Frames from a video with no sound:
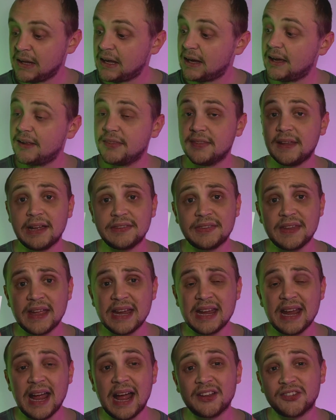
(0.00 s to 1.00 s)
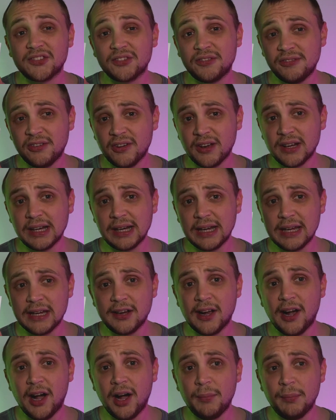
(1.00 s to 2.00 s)
And that day has finally
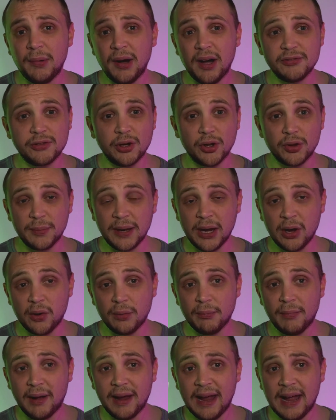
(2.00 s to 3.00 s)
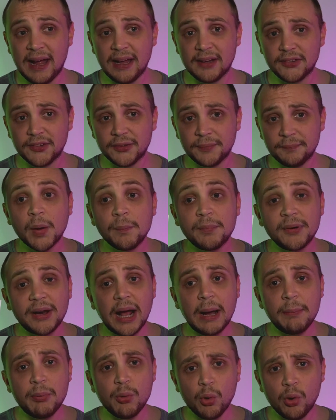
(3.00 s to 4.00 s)
come. I've got them here in my hand. But
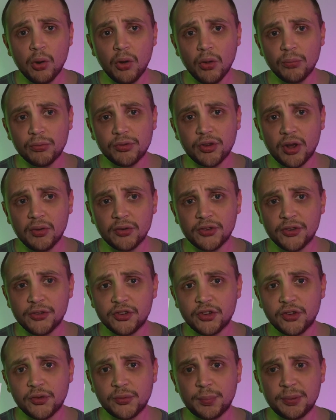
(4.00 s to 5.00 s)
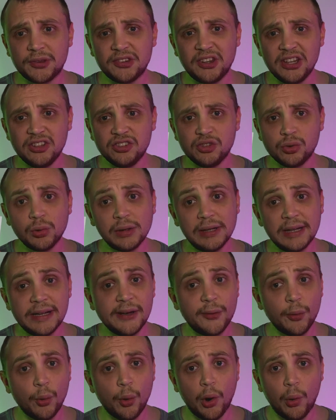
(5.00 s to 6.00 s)
Apple got themselves into some potential
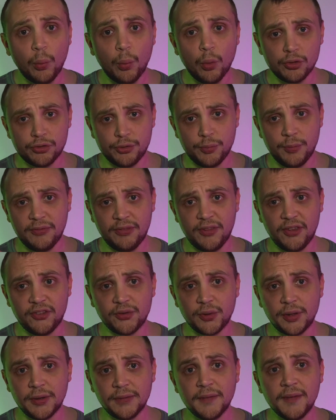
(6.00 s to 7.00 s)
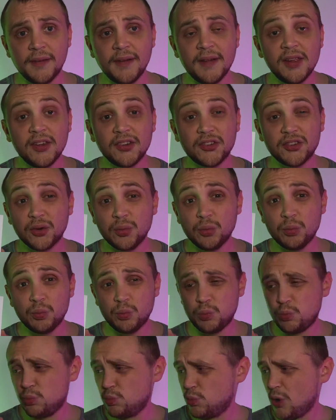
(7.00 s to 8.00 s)
legal hot water with this on. So
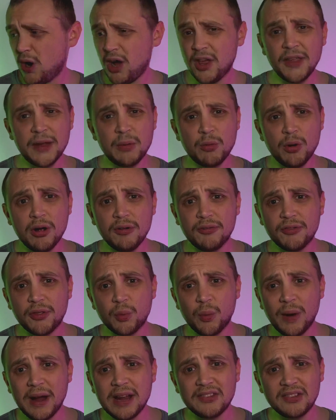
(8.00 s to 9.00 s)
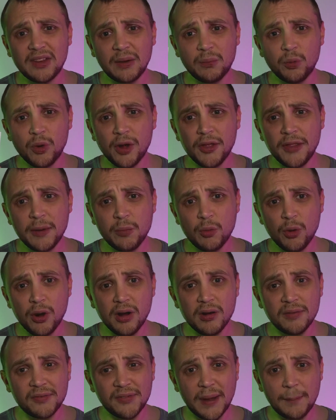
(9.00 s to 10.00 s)
are they worth the wait, and were they
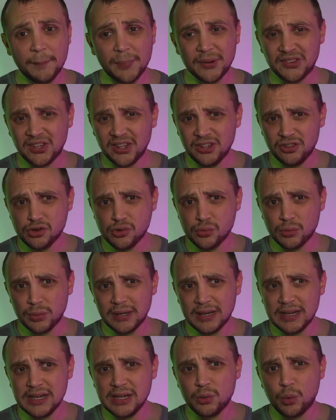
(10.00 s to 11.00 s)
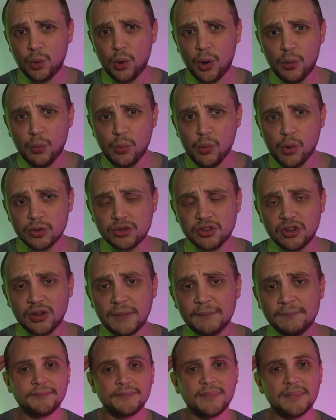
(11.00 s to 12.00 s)
worth that potential legal hot water?
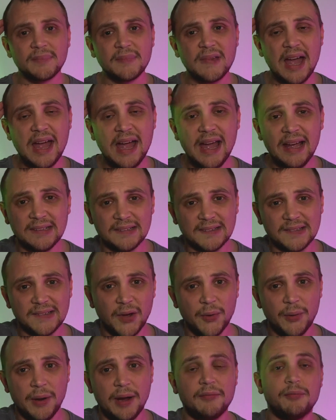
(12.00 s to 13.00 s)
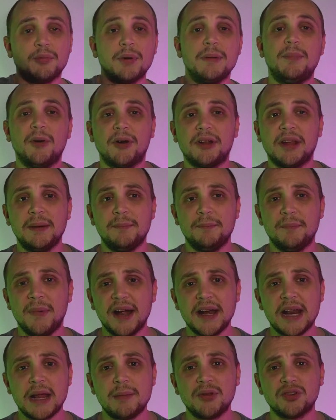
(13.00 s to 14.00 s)
Hello everybody, my
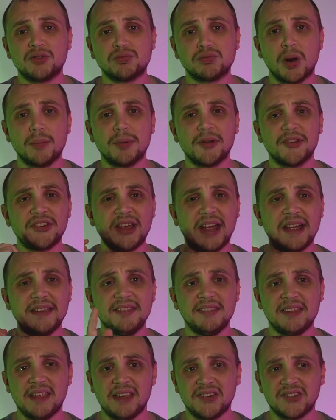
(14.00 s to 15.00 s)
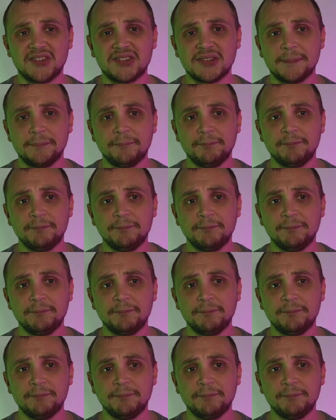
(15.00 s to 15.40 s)
name is Robert and this